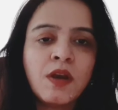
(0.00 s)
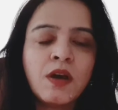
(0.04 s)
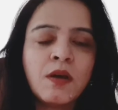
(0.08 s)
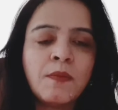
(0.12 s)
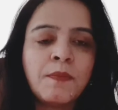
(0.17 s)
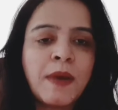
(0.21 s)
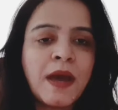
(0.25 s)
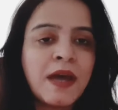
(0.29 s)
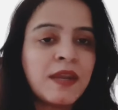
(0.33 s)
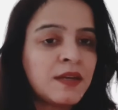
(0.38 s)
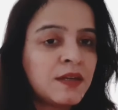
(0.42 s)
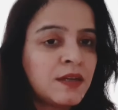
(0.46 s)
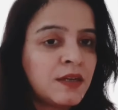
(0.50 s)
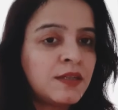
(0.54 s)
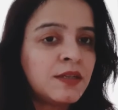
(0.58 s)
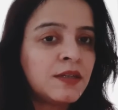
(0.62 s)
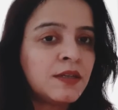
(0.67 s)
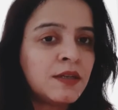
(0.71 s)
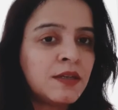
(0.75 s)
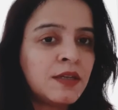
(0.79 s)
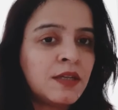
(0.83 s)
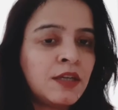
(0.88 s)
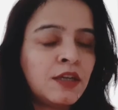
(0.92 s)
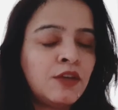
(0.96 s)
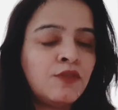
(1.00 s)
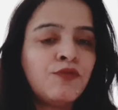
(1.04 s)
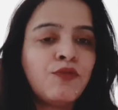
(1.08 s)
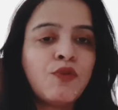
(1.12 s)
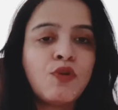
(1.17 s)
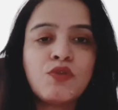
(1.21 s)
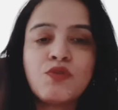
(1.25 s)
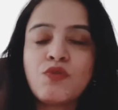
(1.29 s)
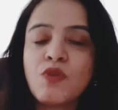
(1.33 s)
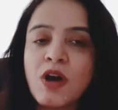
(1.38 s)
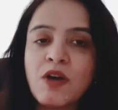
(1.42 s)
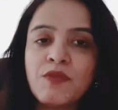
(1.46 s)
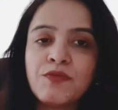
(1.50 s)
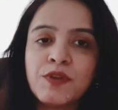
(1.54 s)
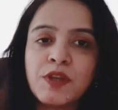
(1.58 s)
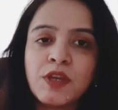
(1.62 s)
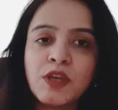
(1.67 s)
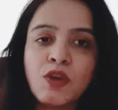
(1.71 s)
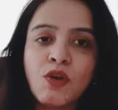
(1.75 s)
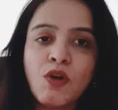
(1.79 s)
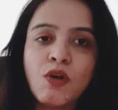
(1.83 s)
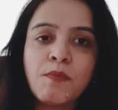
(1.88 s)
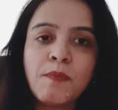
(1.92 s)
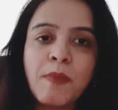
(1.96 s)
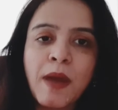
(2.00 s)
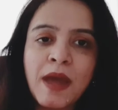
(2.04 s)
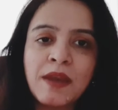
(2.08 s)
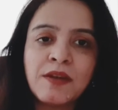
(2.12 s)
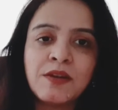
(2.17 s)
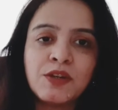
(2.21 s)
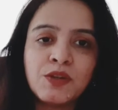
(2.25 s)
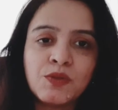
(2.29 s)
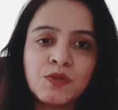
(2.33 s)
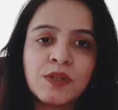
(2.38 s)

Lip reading: a patent attorney for drafting your patent